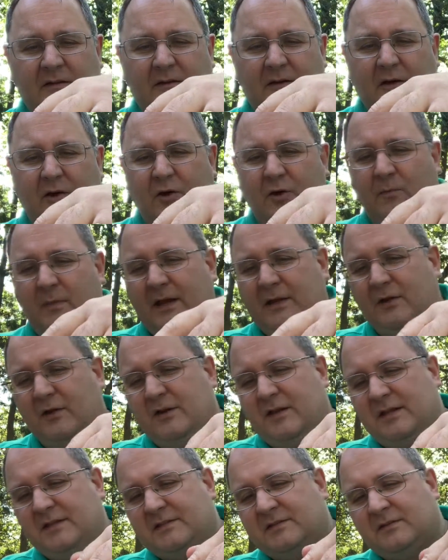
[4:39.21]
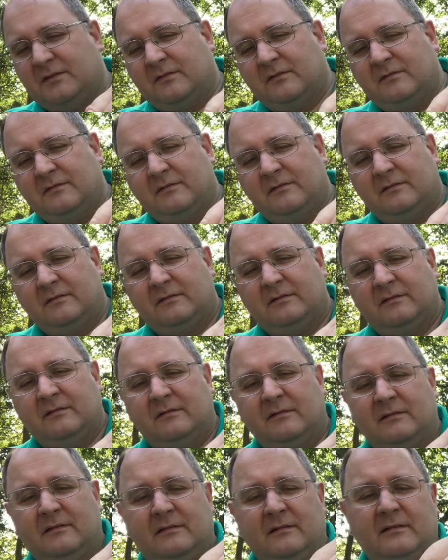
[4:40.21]
Oh my goodness.
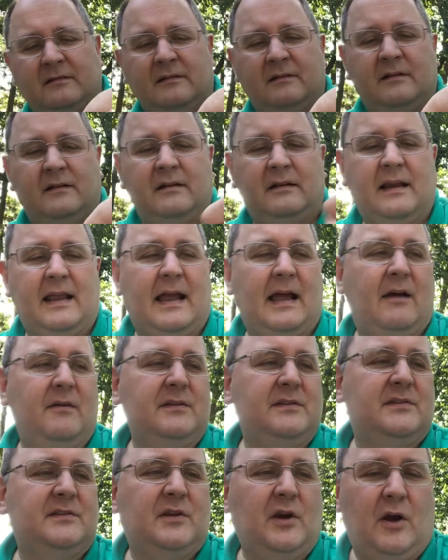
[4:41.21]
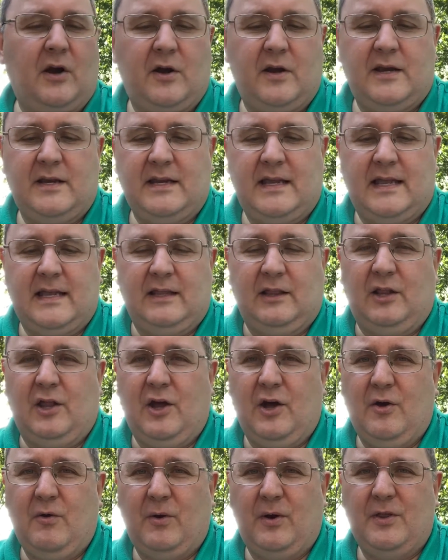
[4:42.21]
Now it's starting to get
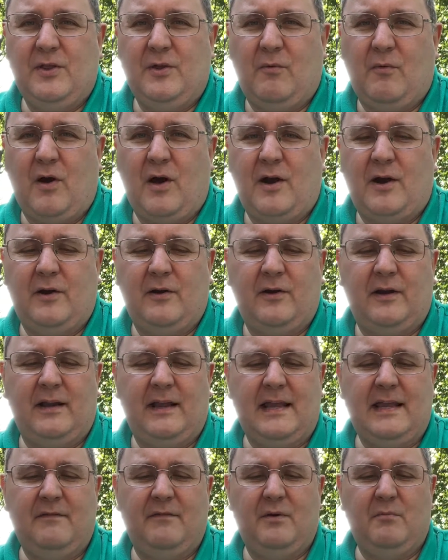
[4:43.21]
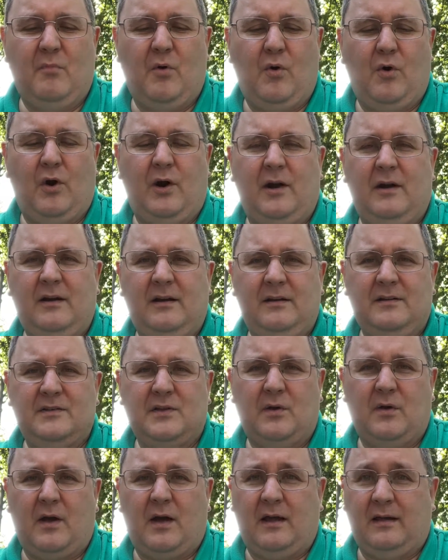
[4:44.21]
lower in the water even more.
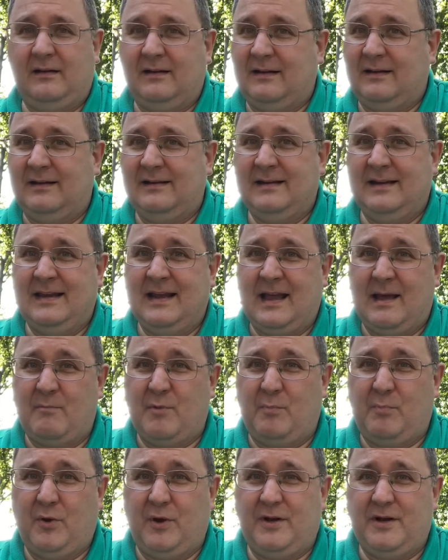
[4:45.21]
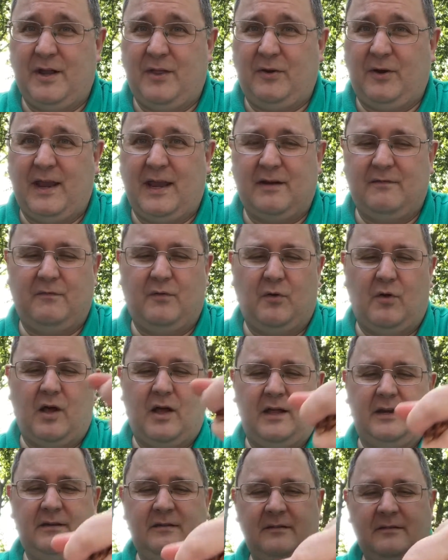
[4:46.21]
So I'm going to put another handful on.